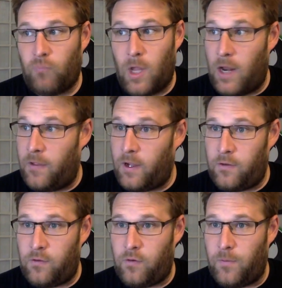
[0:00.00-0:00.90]
And I think
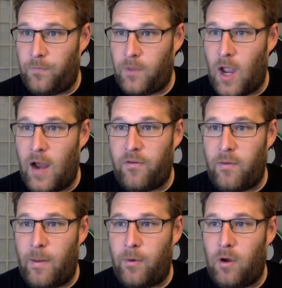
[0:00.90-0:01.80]
it's true. I
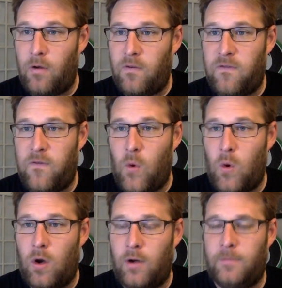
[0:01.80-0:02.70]
remember
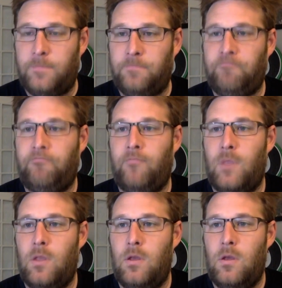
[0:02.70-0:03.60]
for
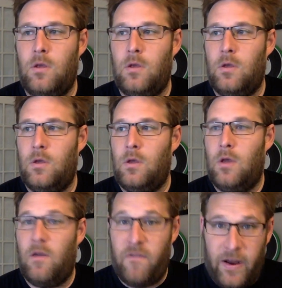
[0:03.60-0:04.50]

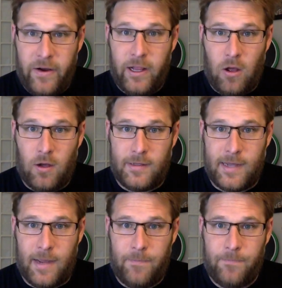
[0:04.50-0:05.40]
a very long
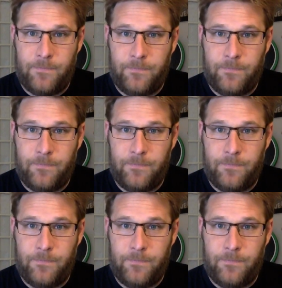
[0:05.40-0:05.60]
time,